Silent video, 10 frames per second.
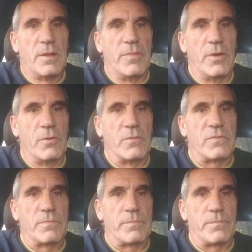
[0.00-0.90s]

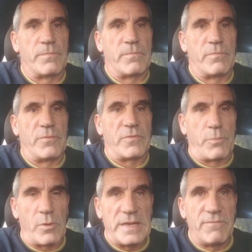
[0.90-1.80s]
Those
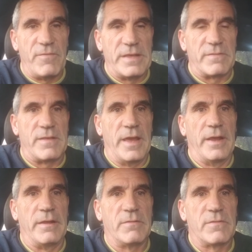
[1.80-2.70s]
spring feast
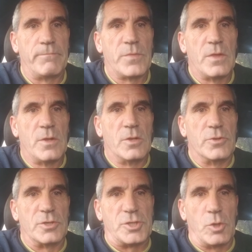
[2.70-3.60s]
days,
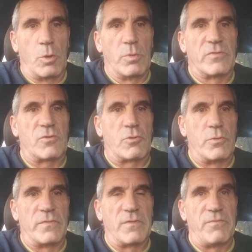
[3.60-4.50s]
Yeshua was
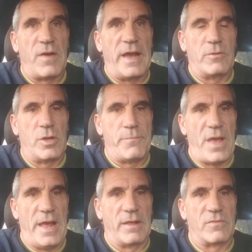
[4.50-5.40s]
crucified on
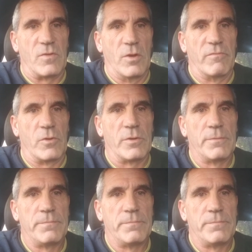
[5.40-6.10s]
Passover.